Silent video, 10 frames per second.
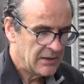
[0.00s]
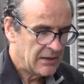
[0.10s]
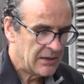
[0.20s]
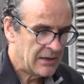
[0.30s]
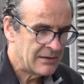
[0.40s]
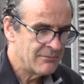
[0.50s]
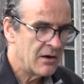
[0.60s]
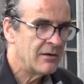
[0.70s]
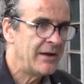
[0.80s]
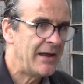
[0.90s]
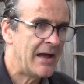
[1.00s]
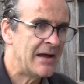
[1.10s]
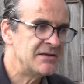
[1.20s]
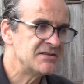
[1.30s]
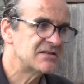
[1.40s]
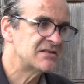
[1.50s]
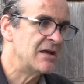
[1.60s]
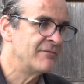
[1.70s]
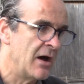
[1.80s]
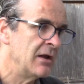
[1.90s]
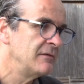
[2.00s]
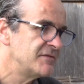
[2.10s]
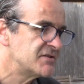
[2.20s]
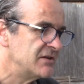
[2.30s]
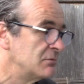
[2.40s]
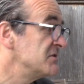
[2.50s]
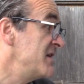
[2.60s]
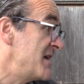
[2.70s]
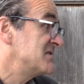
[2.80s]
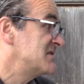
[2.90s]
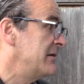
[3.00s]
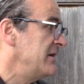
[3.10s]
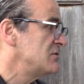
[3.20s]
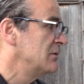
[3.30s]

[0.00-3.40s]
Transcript: Uh, and MaREI has evolved. It was necessary to